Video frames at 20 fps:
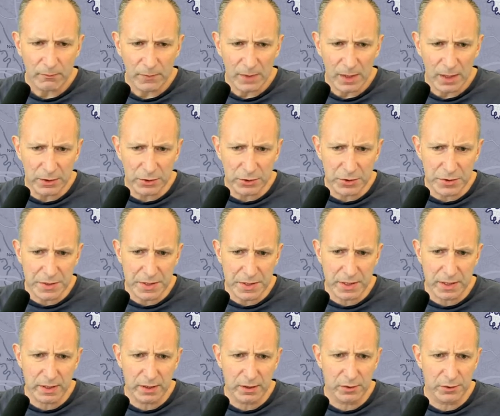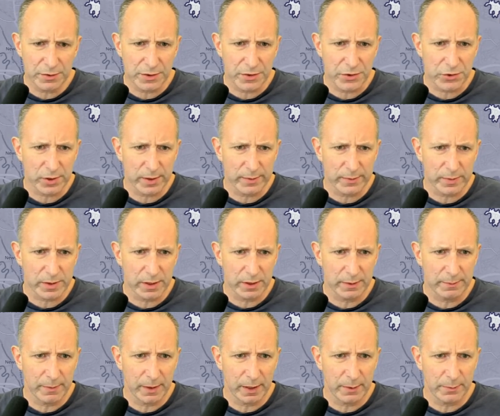And you can see here on this travel
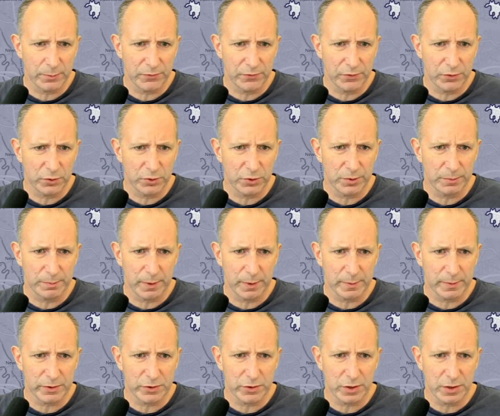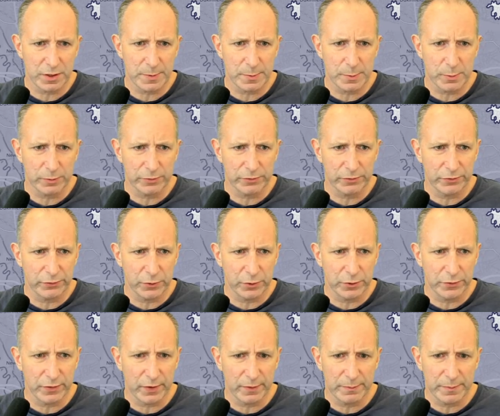time map for public transport for
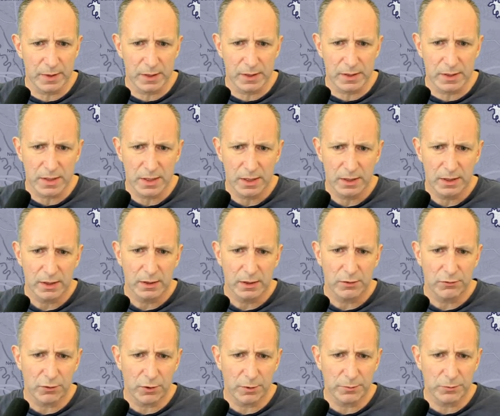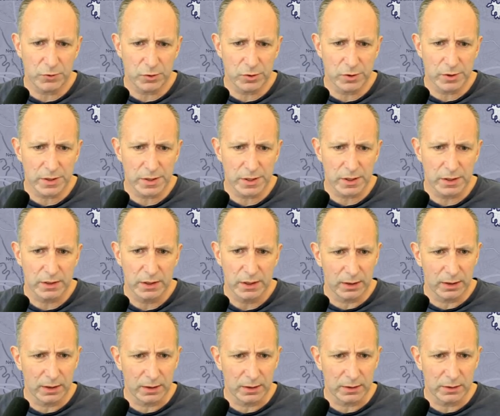45 minutes from Droylesden,
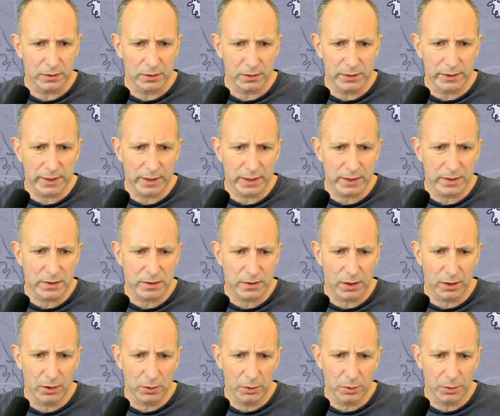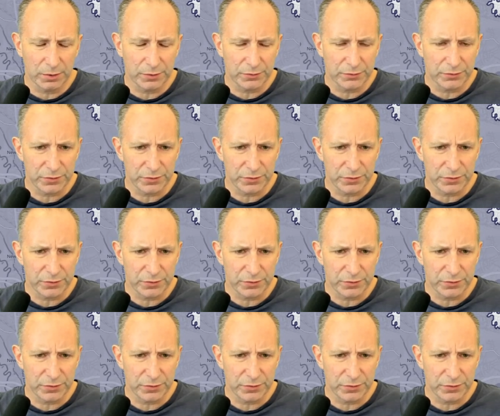you can get into the whole of